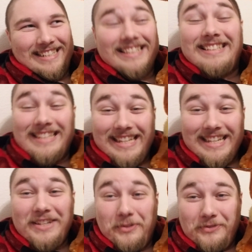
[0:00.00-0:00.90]

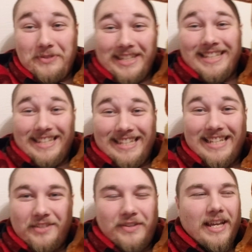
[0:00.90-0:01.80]
Stevie the
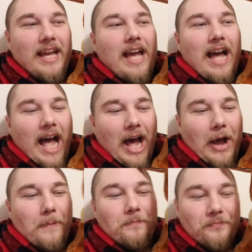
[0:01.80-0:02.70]
Evie.
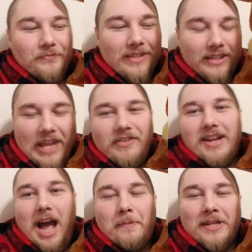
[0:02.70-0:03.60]
Leave your
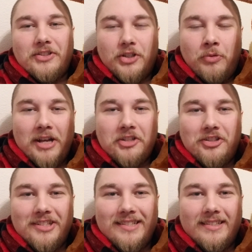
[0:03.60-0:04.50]
comments, your
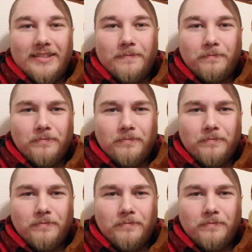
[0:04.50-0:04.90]
questions.